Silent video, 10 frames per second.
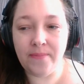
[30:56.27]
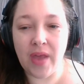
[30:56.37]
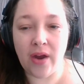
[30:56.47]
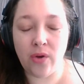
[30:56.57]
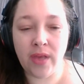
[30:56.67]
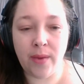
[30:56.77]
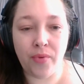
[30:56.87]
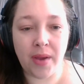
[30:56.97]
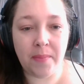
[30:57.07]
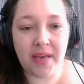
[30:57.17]
not only
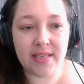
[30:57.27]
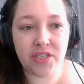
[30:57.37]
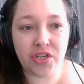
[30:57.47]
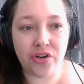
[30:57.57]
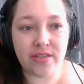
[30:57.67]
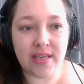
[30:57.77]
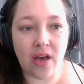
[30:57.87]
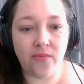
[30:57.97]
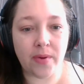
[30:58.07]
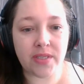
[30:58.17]
bring peace to
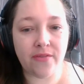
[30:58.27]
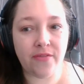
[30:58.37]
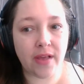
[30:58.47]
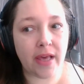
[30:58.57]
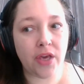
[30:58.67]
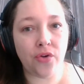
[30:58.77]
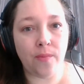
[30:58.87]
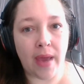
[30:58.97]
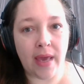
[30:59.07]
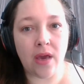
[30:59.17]
yourself, but to feel like you're
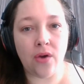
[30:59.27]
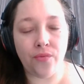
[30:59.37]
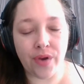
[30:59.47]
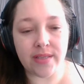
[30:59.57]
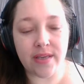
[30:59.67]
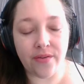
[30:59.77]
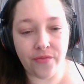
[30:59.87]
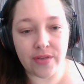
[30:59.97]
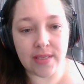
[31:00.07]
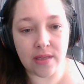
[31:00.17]
making a real
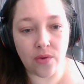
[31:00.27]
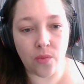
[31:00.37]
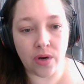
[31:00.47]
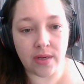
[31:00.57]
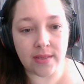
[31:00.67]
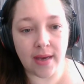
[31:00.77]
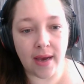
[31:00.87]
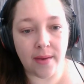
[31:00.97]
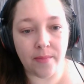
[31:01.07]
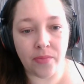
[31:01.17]
difference in the world
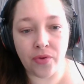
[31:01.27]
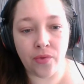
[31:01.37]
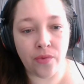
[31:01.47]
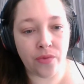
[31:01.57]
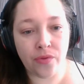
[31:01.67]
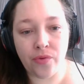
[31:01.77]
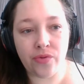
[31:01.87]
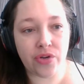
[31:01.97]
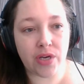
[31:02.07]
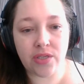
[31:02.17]
through
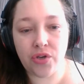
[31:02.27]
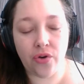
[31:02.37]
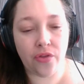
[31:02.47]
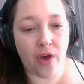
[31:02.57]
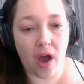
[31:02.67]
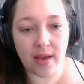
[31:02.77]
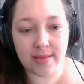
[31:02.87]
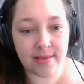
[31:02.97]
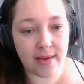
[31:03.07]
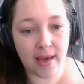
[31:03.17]
just your
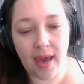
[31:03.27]
thoughts.